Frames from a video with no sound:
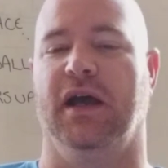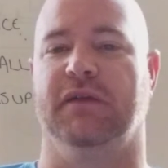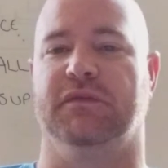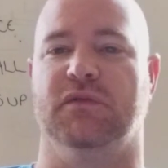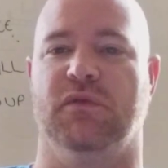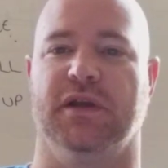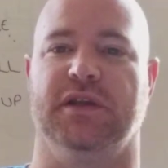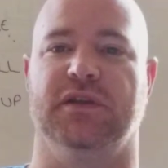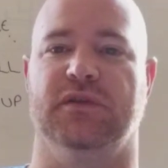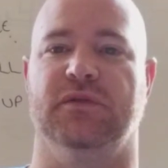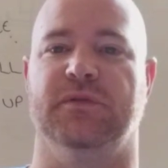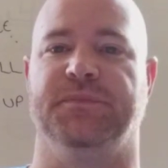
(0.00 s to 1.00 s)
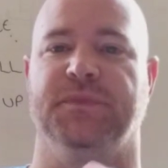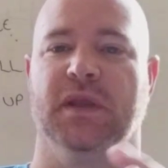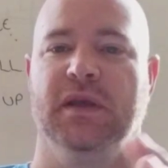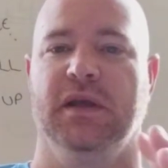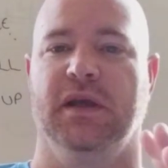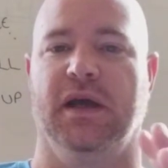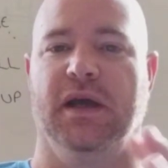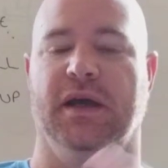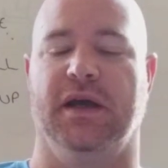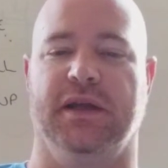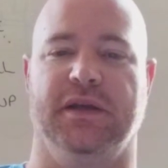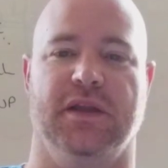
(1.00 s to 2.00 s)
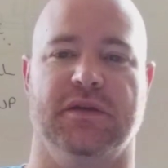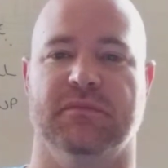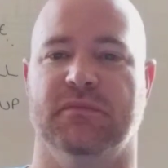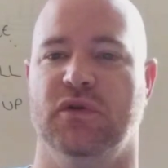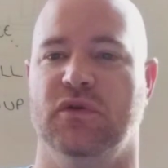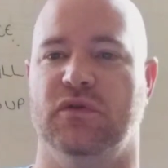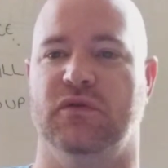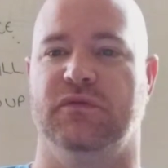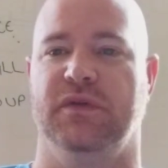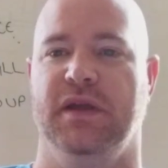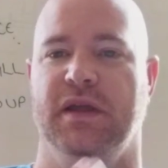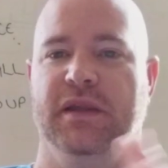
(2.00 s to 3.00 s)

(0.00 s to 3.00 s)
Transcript: If you want to do another move